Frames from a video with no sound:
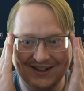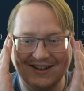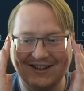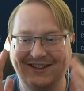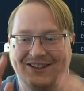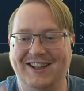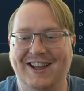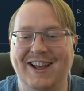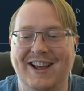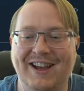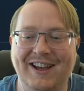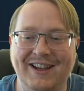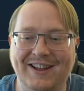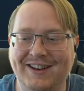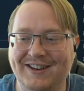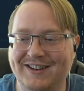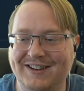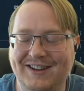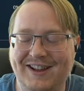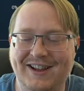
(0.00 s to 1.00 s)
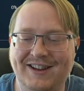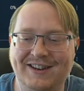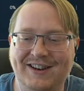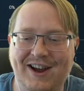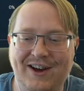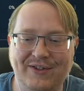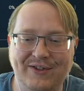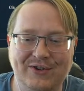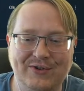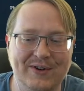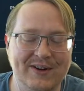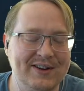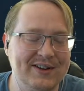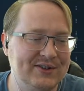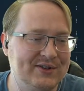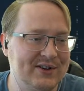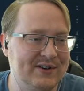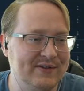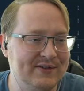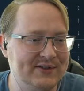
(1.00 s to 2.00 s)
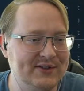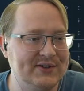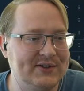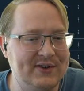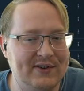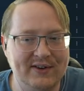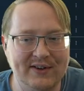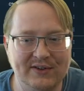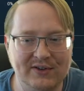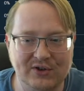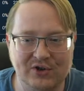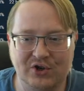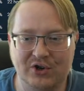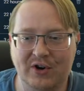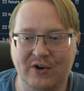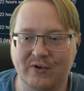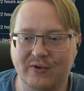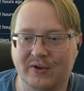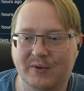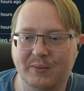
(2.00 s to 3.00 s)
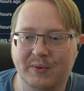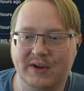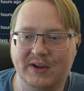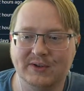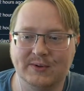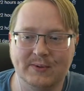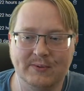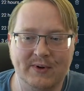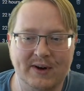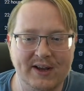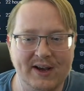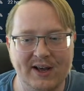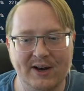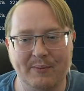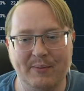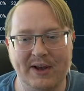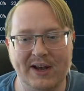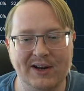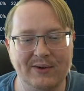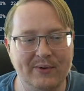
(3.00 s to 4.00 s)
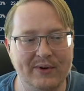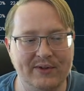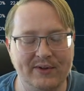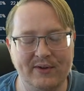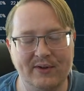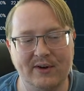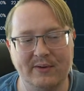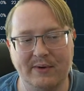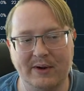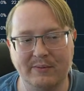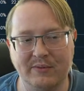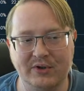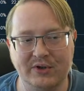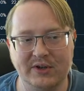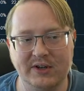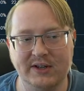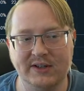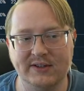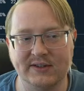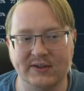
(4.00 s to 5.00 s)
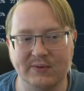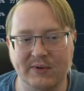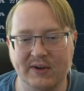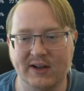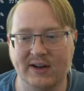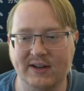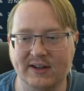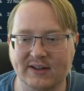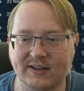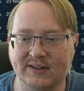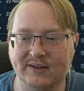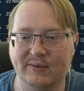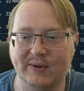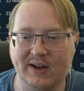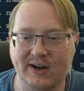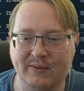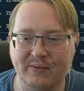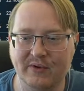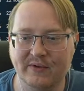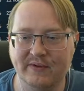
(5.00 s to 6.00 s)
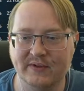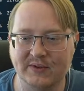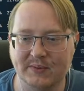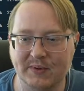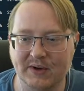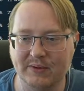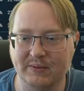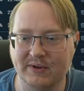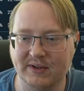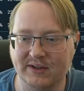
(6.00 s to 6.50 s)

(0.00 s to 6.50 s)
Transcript: And now the trading service is starting to choke because we're running out of bandwidth here on my machine. So we gotta move this baby.